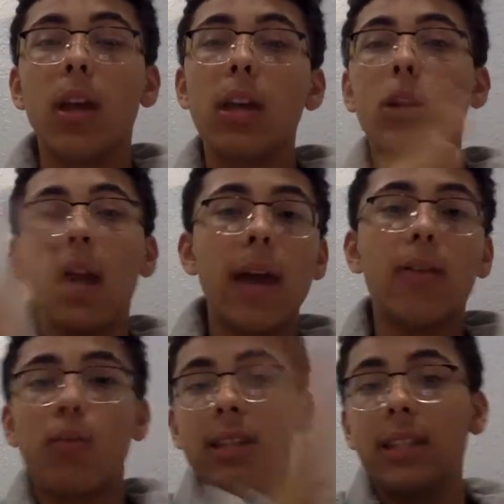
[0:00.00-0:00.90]
It's going to
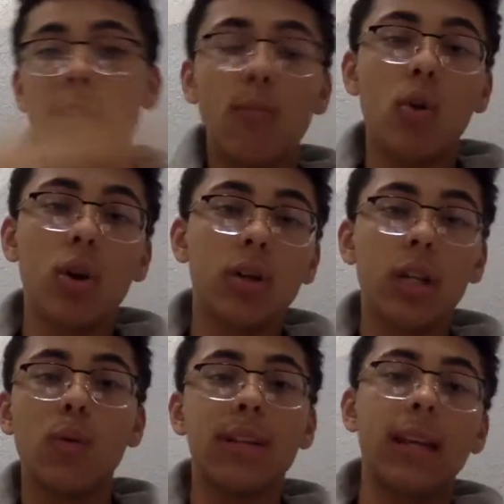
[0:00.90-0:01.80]
either resonate more or it's
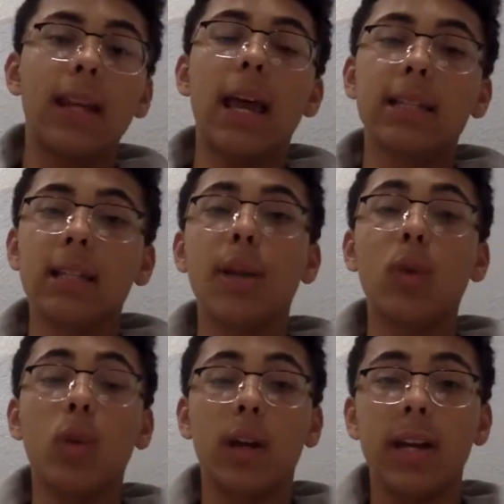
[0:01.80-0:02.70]
going to resonate less. And
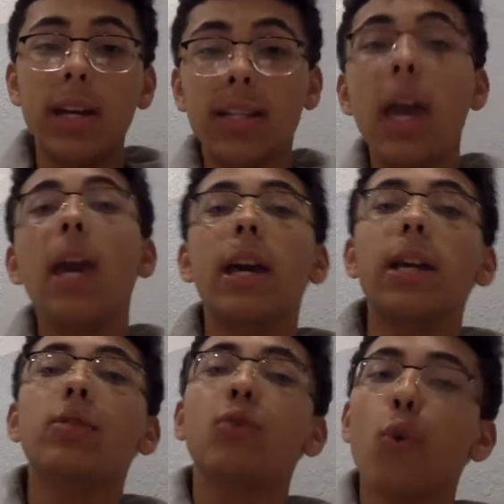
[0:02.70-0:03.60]
depending where it hits,
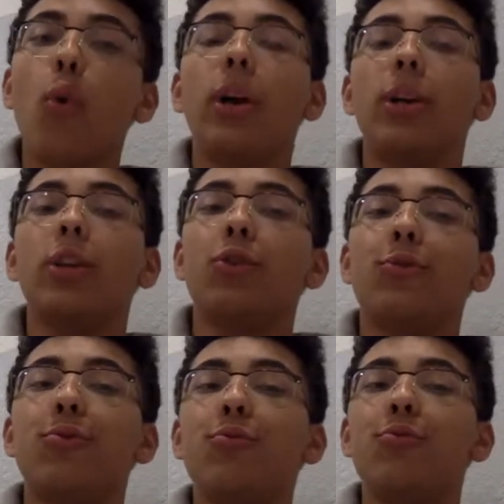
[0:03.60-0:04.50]
it's going
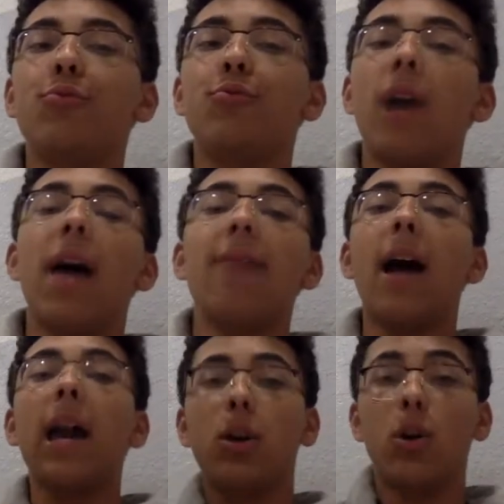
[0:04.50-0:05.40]
to have a
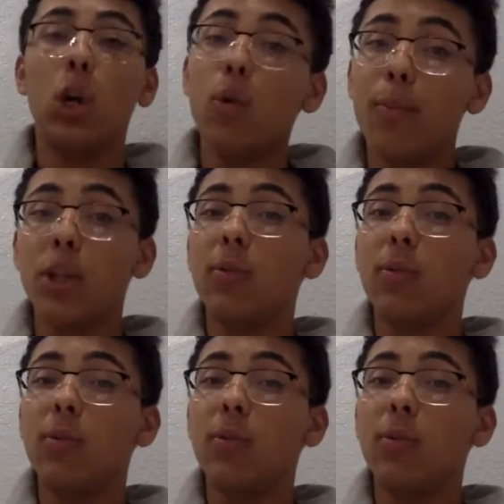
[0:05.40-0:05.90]
higher or lower pitch.